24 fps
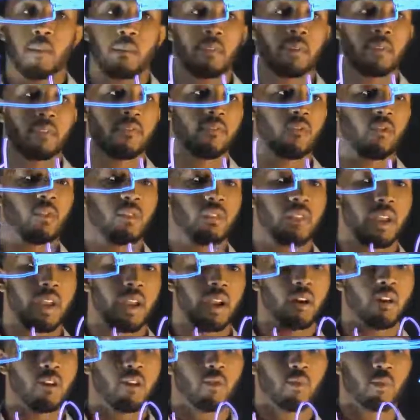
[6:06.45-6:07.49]
before
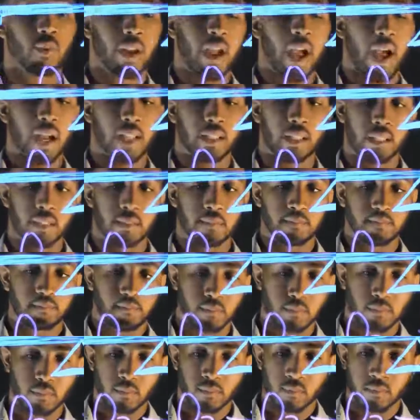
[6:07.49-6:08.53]
they are reacted.
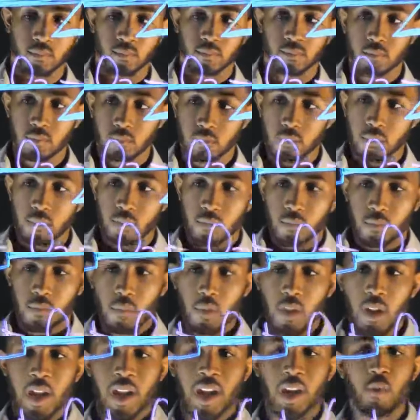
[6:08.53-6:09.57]

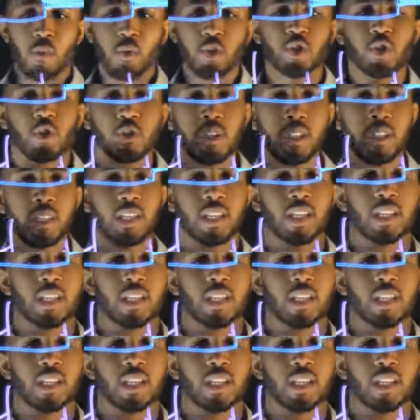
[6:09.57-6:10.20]
And we'll treat